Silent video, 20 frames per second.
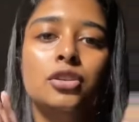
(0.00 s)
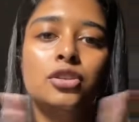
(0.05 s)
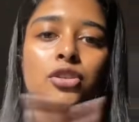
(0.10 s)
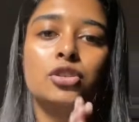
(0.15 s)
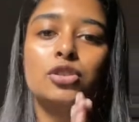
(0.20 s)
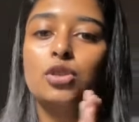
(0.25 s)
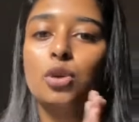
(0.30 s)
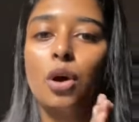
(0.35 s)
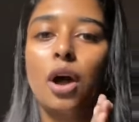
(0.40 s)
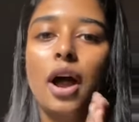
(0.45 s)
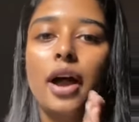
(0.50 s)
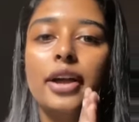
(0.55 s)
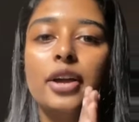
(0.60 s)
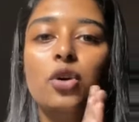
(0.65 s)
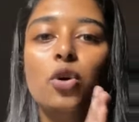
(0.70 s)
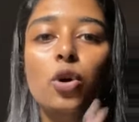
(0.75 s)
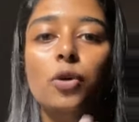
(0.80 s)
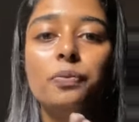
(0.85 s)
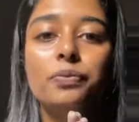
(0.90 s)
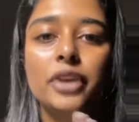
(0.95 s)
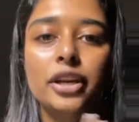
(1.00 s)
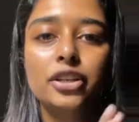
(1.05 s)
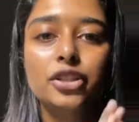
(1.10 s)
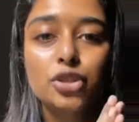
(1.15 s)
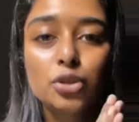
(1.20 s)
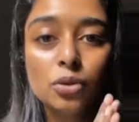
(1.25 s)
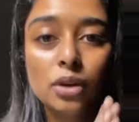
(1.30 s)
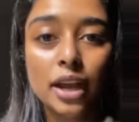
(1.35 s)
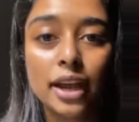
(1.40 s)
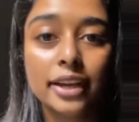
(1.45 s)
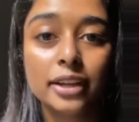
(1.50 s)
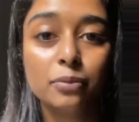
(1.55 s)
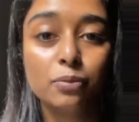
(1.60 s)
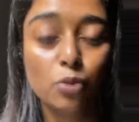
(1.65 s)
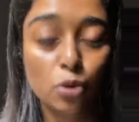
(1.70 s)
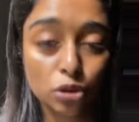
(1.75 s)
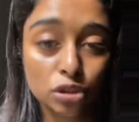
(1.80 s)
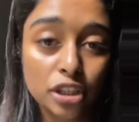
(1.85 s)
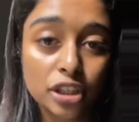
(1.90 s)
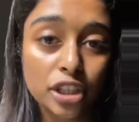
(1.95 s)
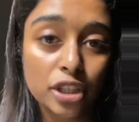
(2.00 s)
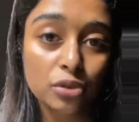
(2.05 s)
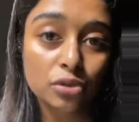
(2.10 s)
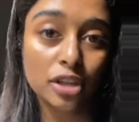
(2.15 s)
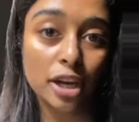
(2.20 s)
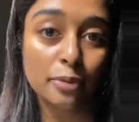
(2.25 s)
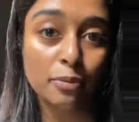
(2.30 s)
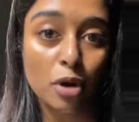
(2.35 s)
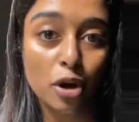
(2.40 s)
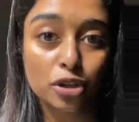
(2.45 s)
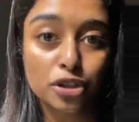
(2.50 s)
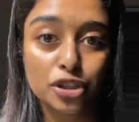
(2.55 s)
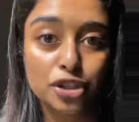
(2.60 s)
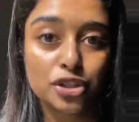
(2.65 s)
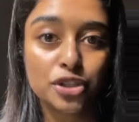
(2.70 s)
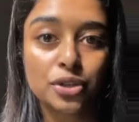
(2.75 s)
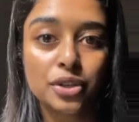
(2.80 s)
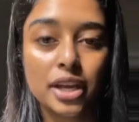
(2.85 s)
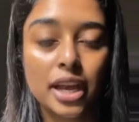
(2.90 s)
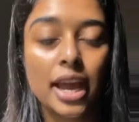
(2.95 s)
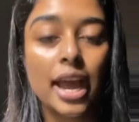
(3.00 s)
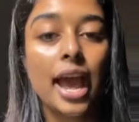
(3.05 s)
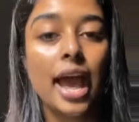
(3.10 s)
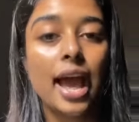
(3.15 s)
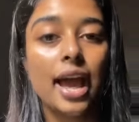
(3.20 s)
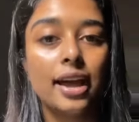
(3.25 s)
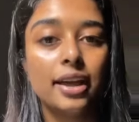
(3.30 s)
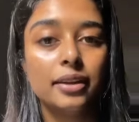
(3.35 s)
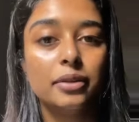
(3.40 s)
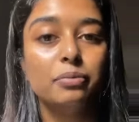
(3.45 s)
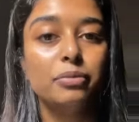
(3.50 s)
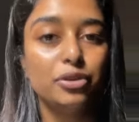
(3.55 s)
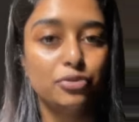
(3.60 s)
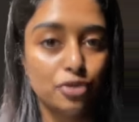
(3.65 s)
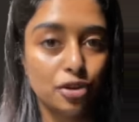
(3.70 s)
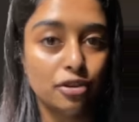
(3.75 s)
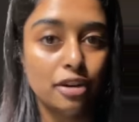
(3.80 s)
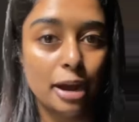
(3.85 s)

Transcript: So I hope that you like both the news I brought you today, and before